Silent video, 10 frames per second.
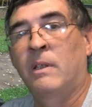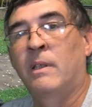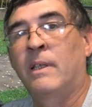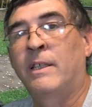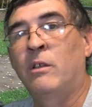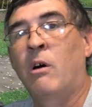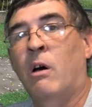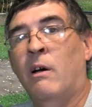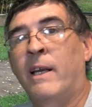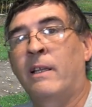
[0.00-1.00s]
They do
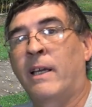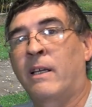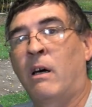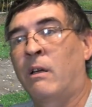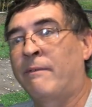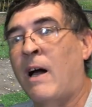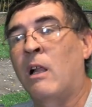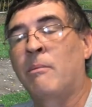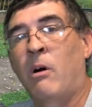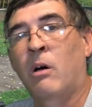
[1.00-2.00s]
all right, like on a
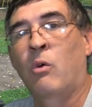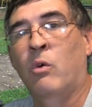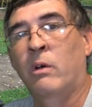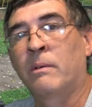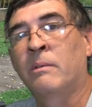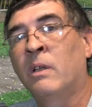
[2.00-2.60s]
volleyball court.